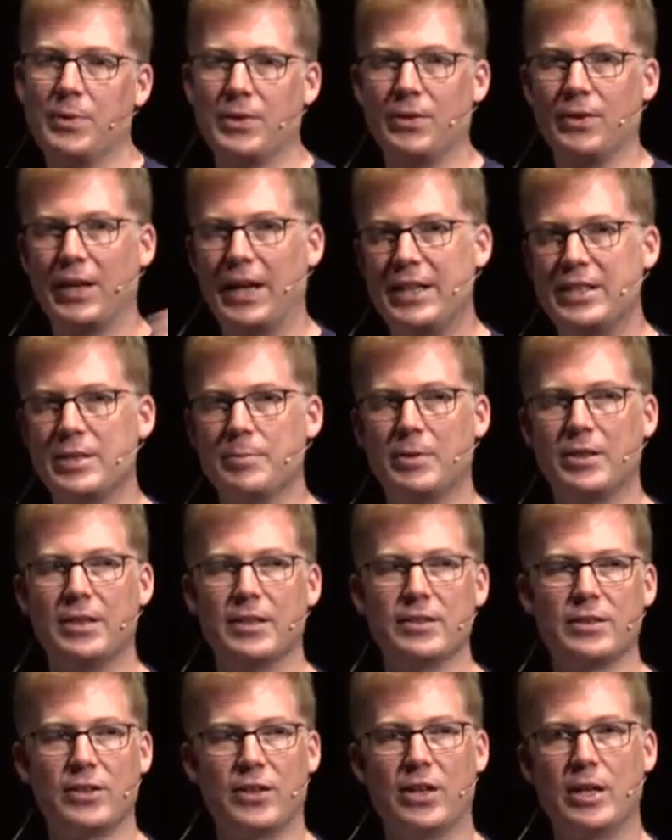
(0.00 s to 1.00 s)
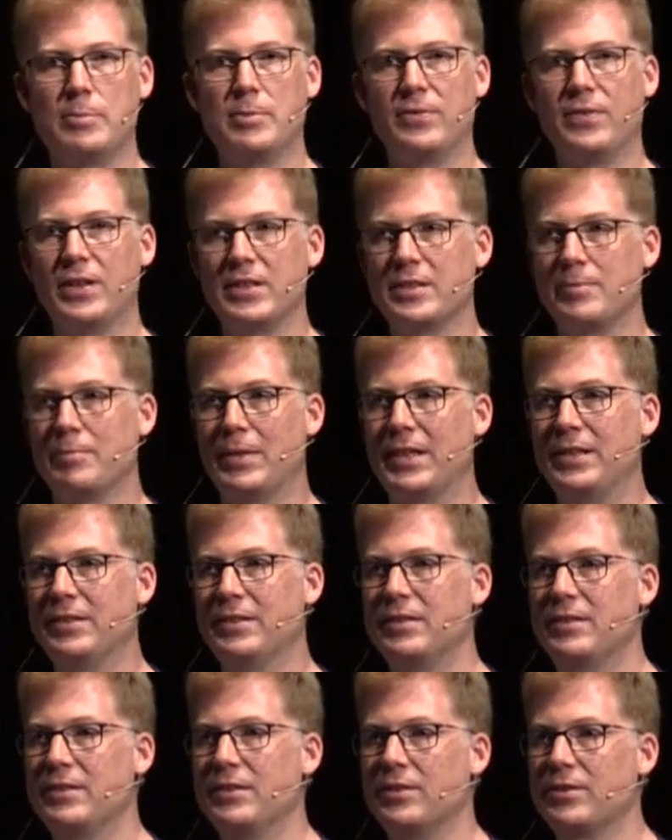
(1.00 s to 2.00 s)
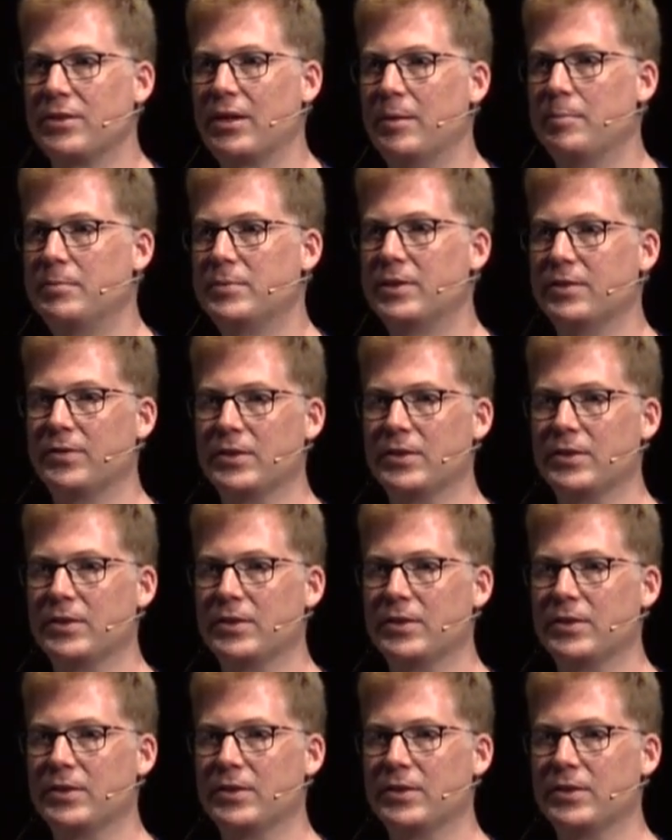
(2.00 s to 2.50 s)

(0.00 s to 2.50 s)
we call HMIs, like hypervisor maintenance interrupts.